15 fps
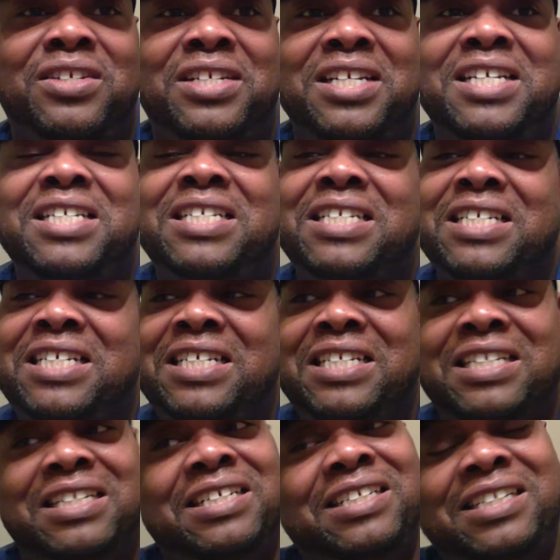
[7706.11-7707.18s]
She just
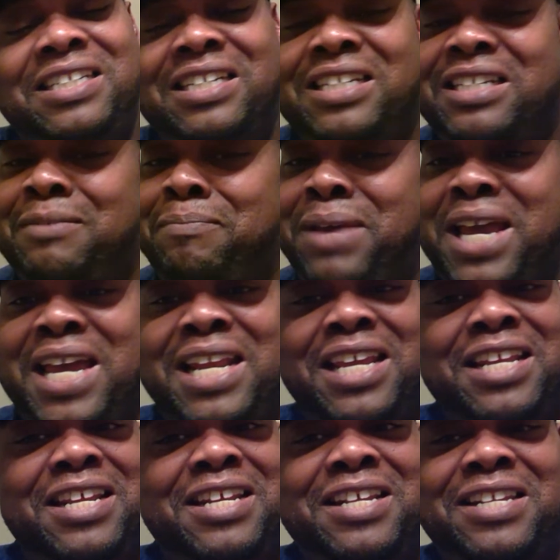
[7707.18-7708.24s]
get the bad
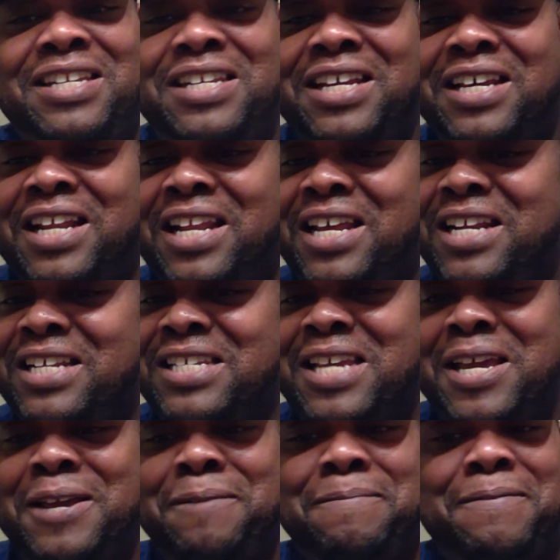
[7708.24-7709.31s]
end of the stick a lot of
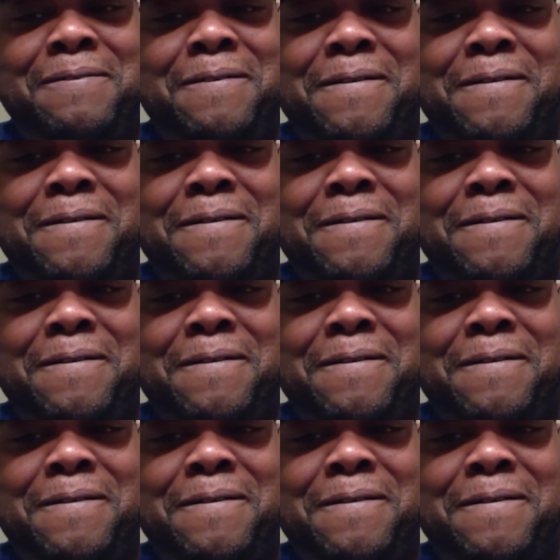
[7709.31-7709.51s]
times.